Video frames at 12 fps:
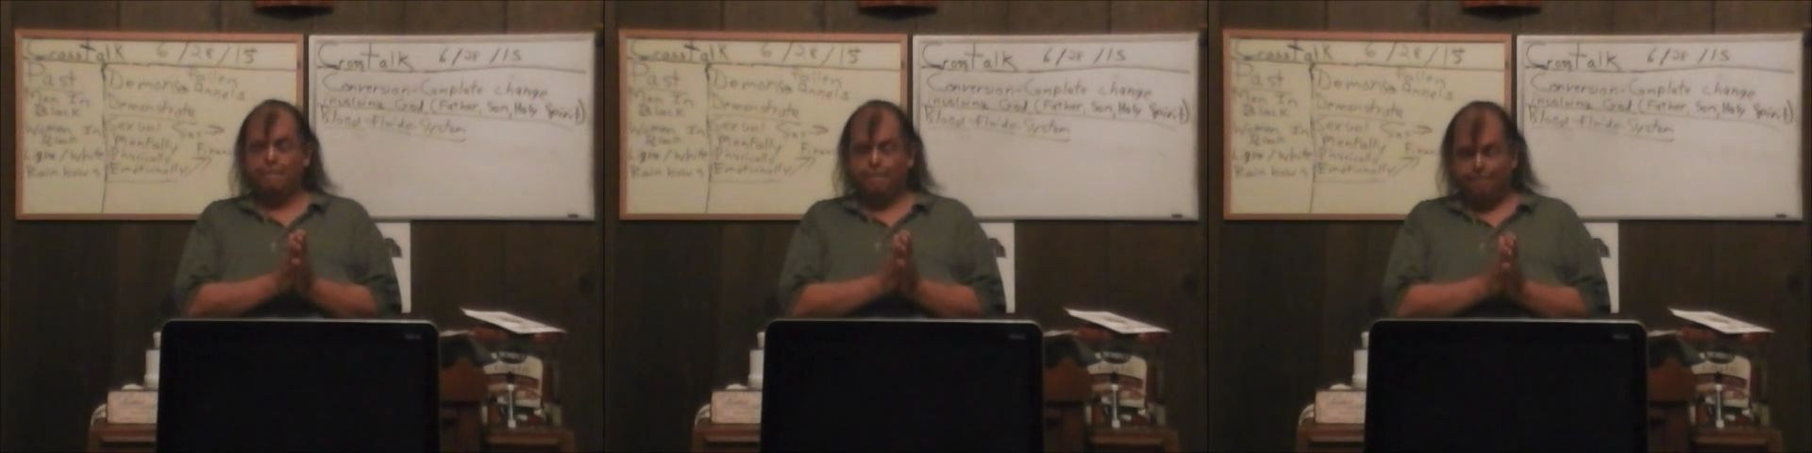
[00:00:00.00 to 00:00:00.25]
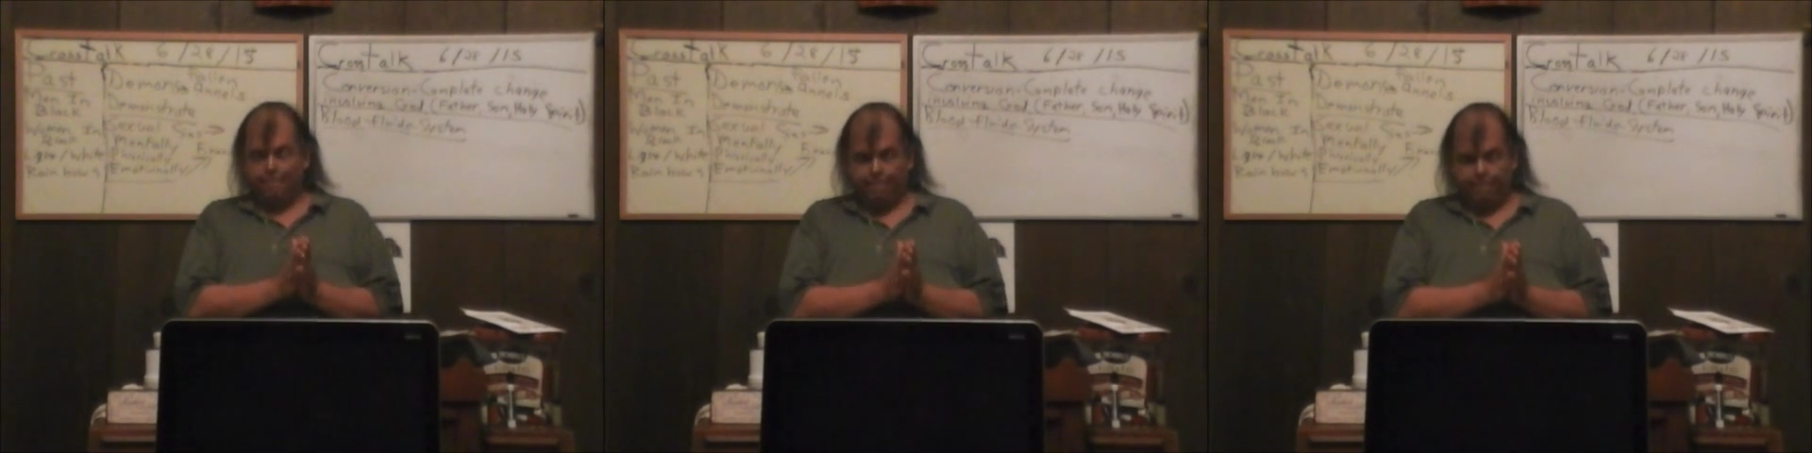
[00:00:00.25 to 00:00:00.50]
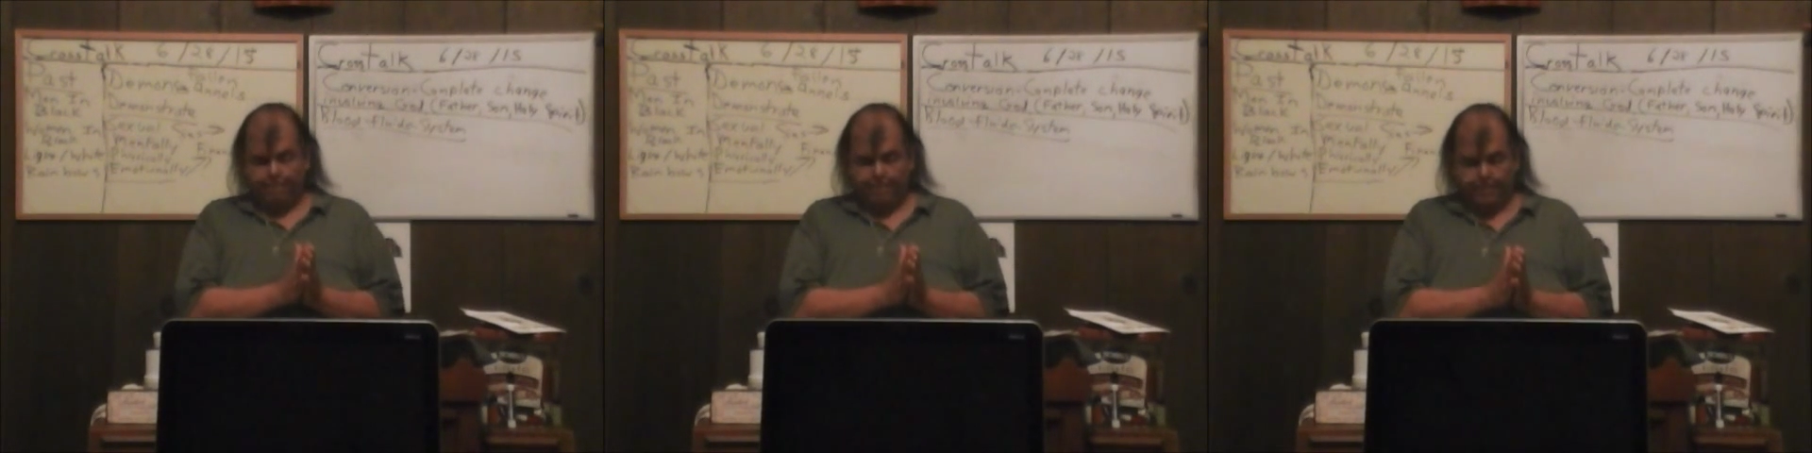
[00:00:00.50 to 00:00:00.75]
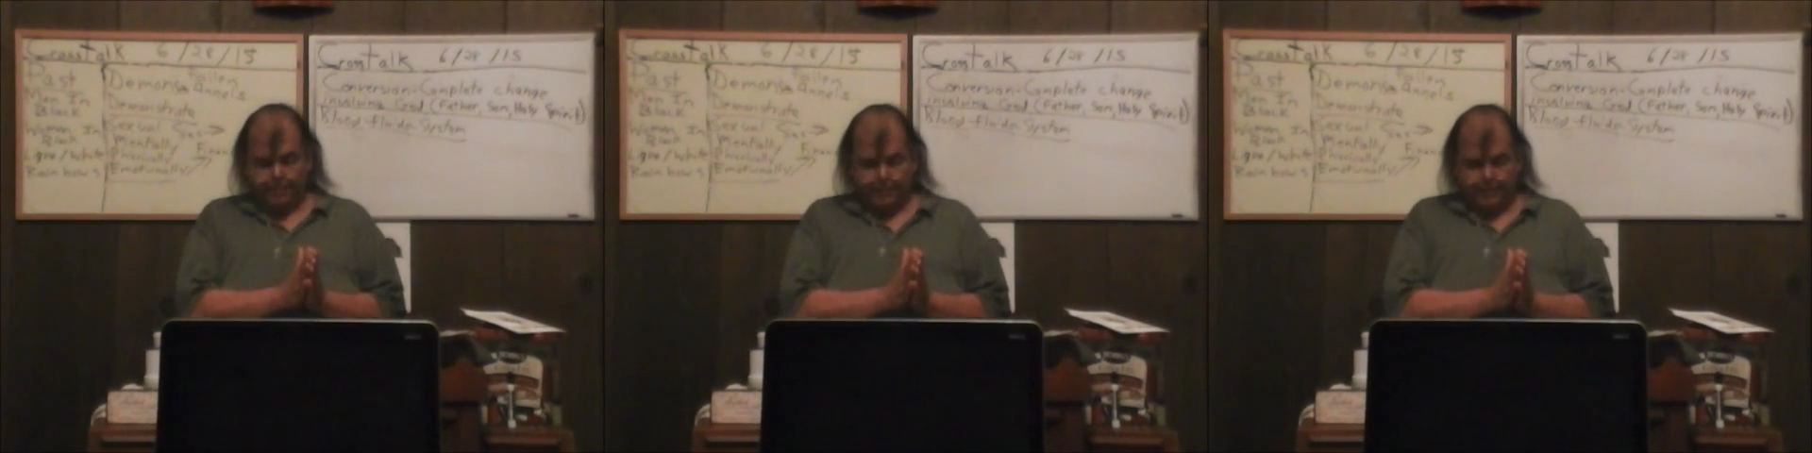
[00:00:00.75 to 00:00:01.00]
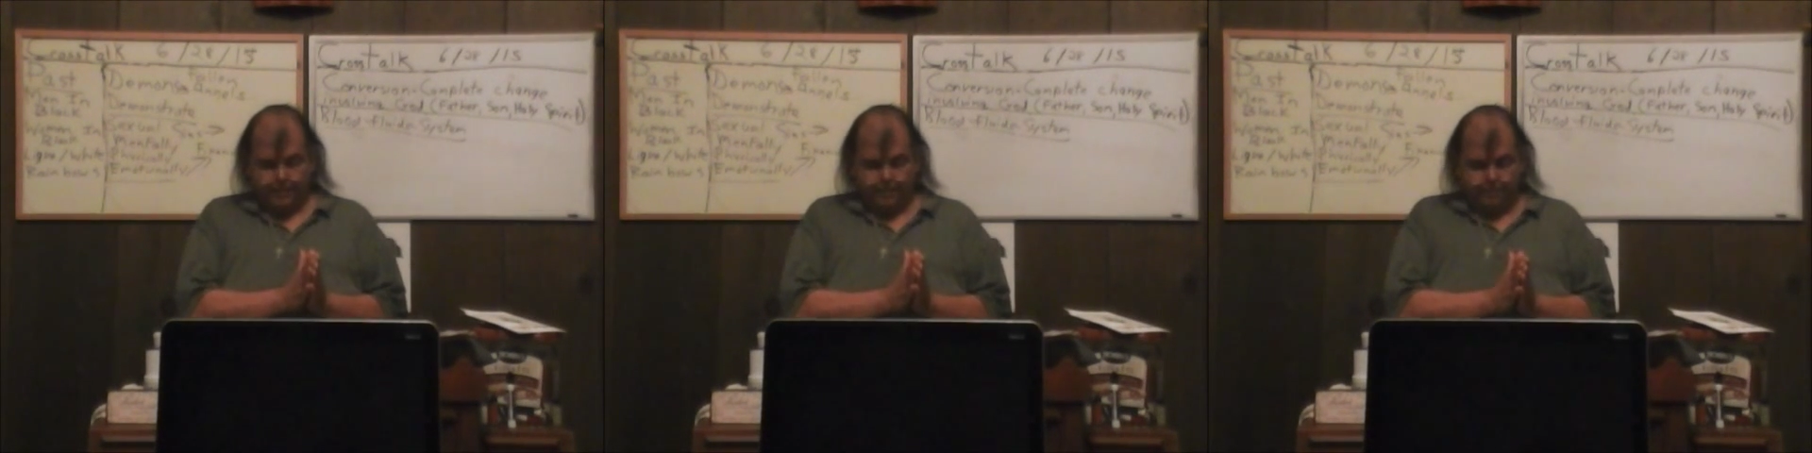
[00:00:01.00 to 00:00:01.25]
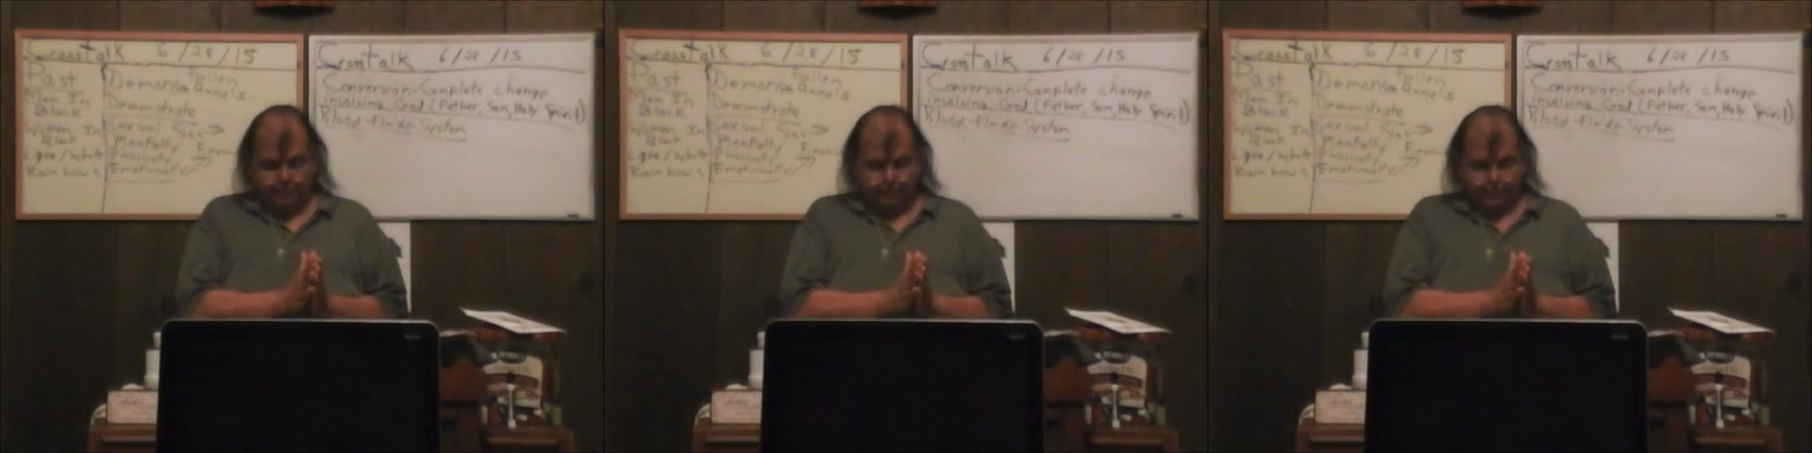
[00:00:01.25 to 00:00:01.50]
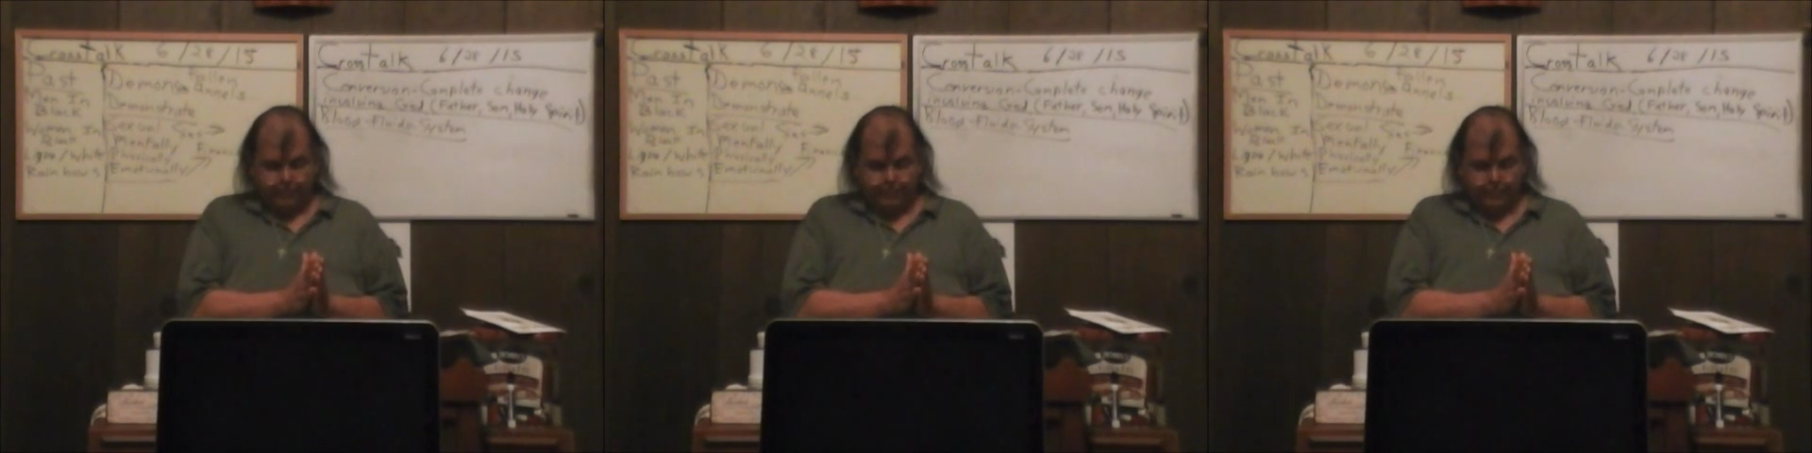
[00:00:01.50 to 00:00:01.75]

Nobody speaks.